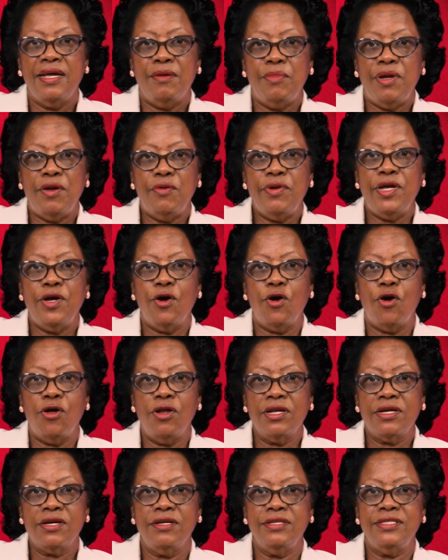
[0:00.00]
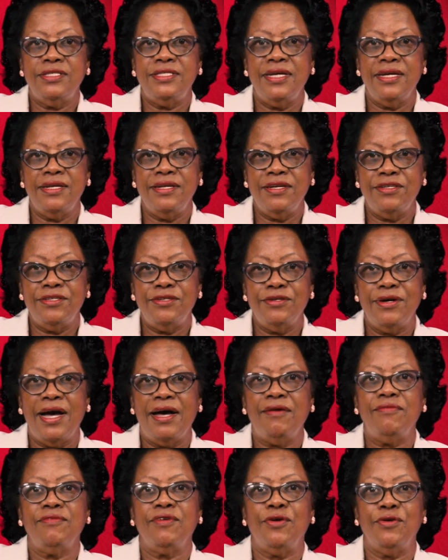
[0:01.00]
May we all continue to
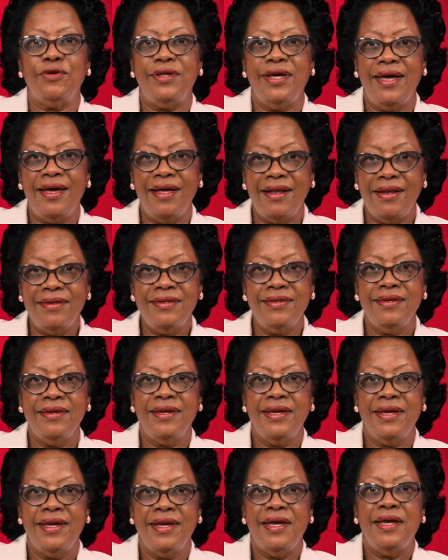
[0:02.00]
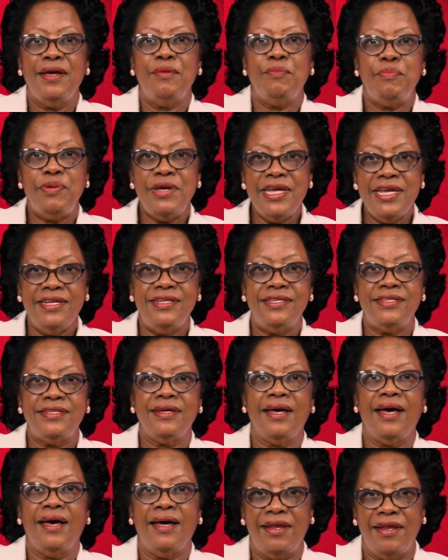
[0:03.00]
have good health,
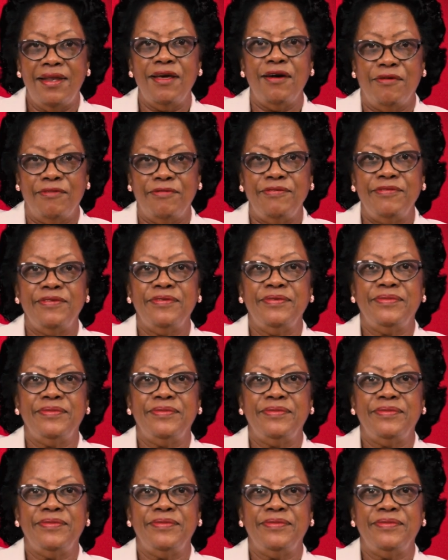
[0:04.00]
peace, and love.